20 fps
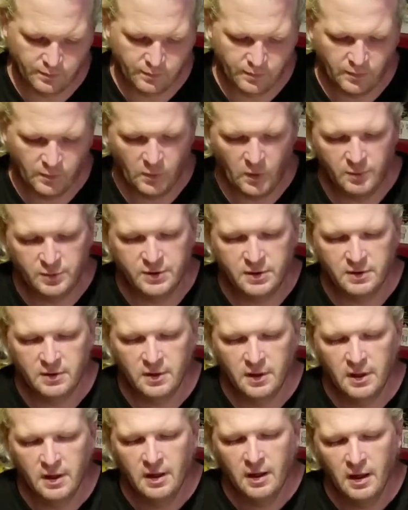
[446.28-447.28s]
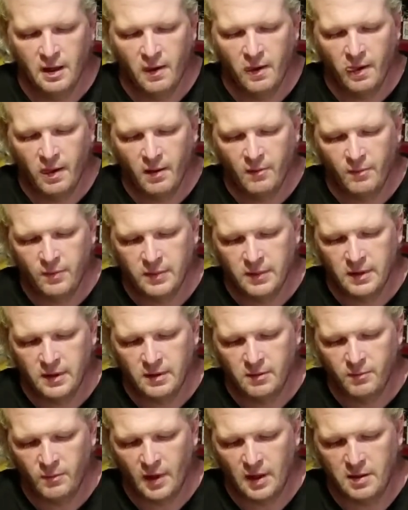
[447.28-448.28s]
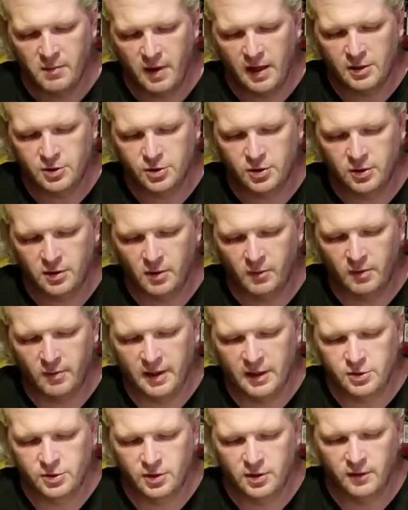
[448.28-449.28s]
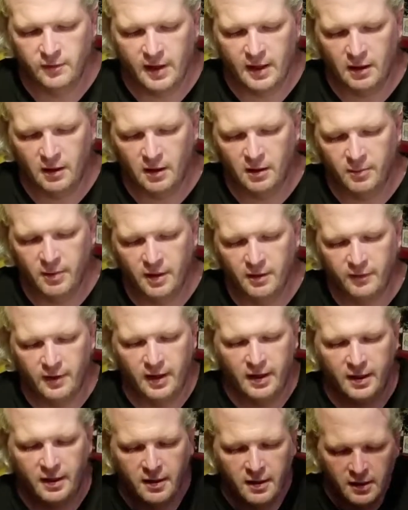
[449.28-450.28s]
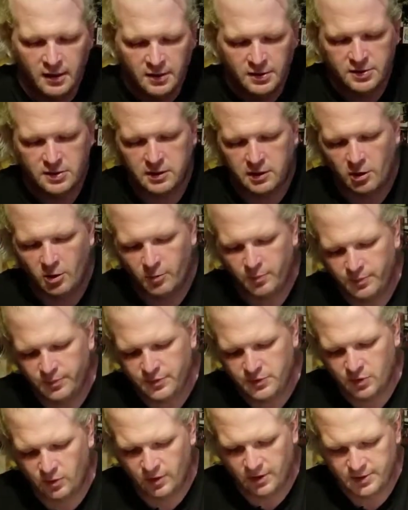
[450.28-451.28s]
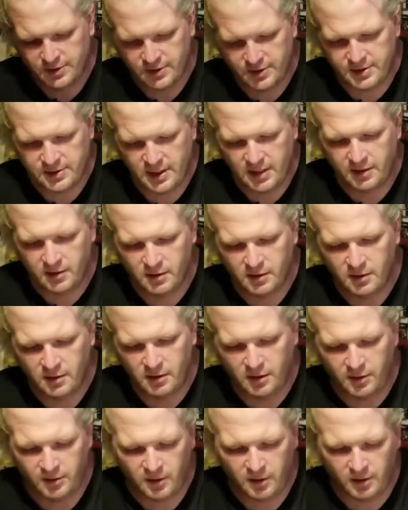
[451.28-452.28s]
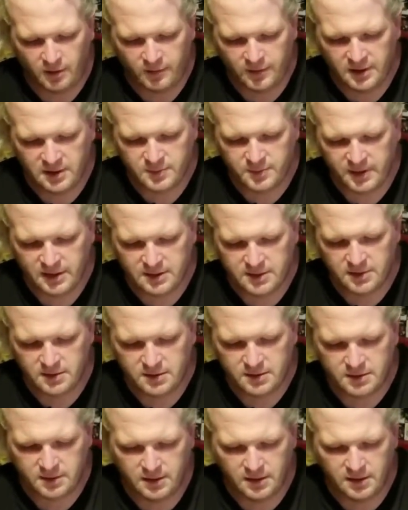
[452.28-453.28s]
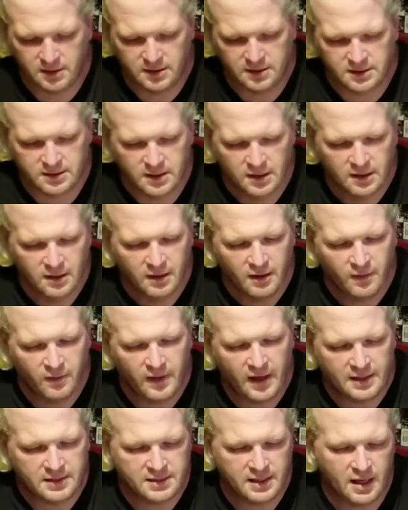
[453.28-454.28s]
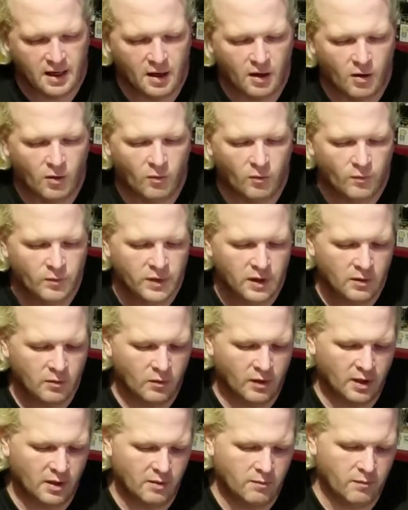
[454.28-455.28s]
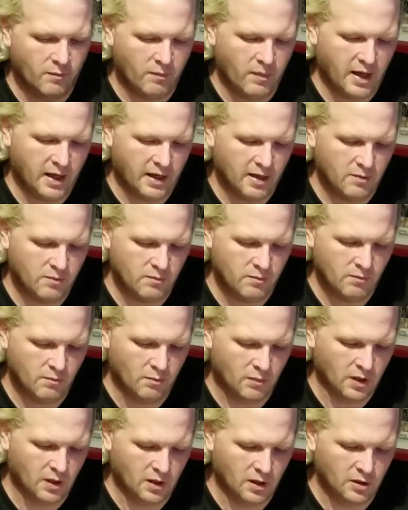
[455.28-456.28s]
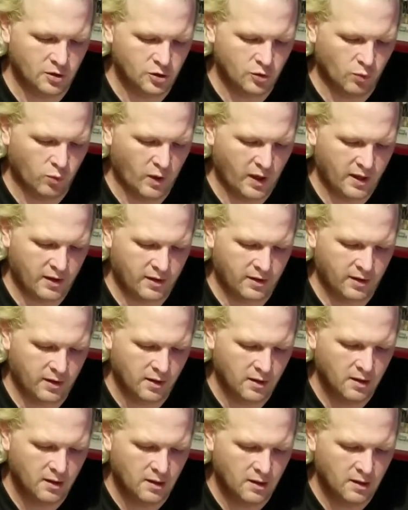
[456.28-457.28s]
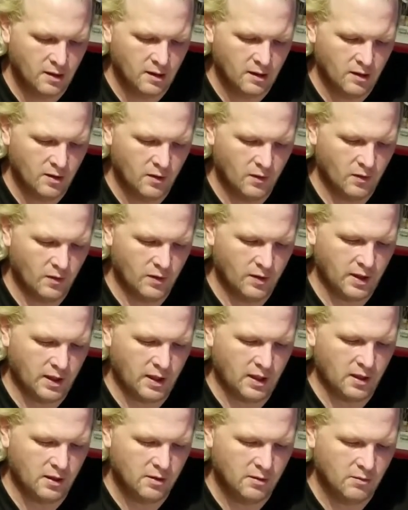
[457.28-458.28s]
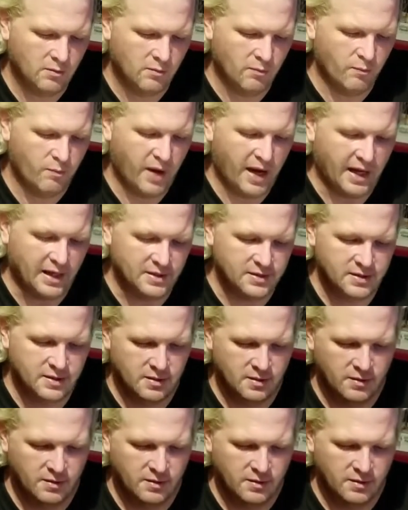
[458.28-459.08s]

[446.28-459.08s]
Oops. And you want to make sure you've got a little bit of a slope towards the center on all of these pieces, because that's how we're going to make it merge with the base.